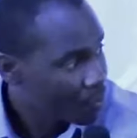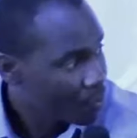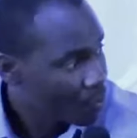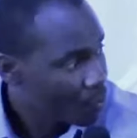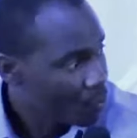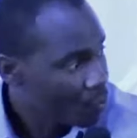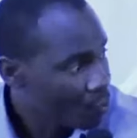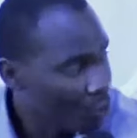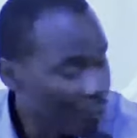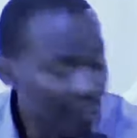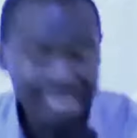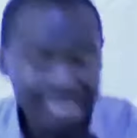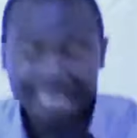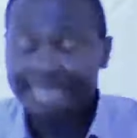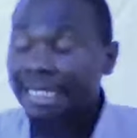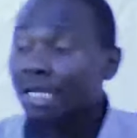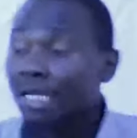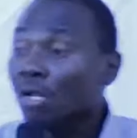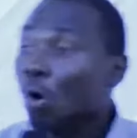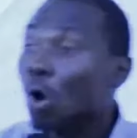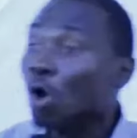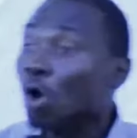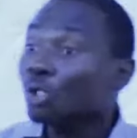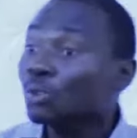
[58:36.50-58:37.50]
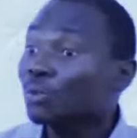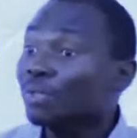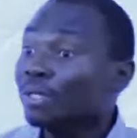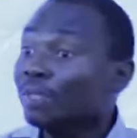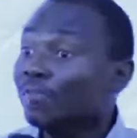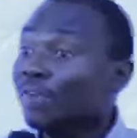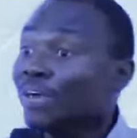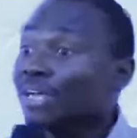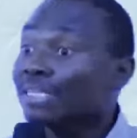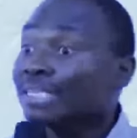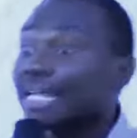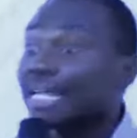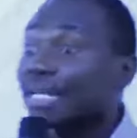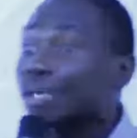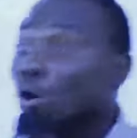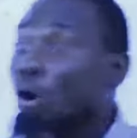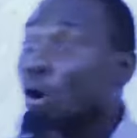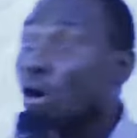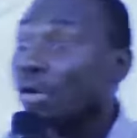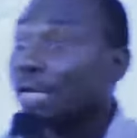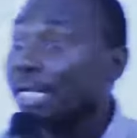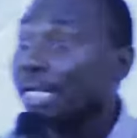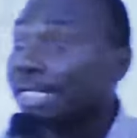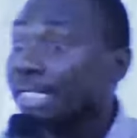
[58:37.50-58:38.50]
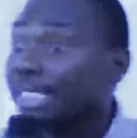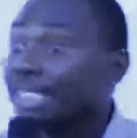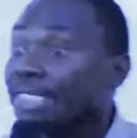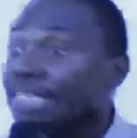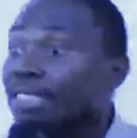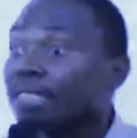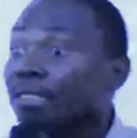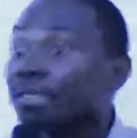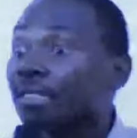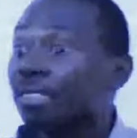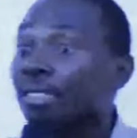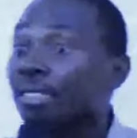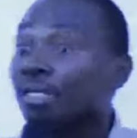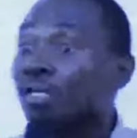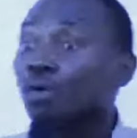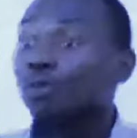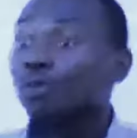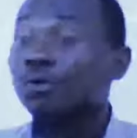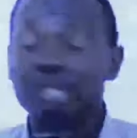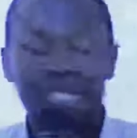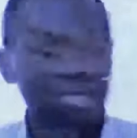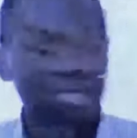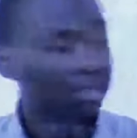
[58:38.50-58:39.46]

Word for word: we will still hold to the fact that God is good.